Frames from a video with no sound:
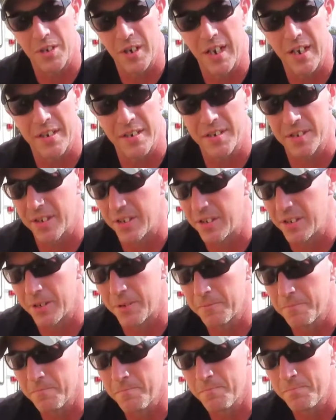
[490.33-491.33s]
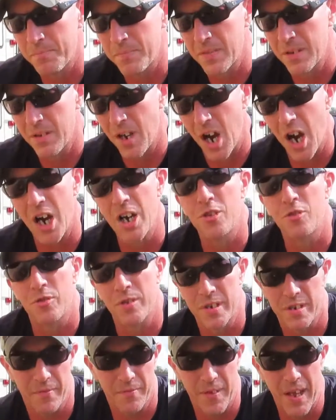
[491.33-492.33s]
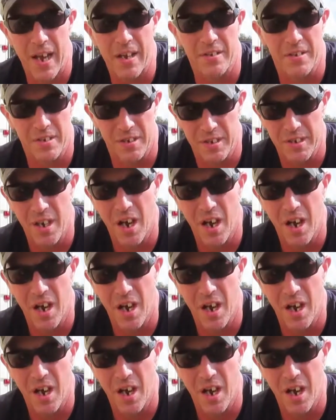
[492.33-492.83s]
yachts that are hundreds of thousands of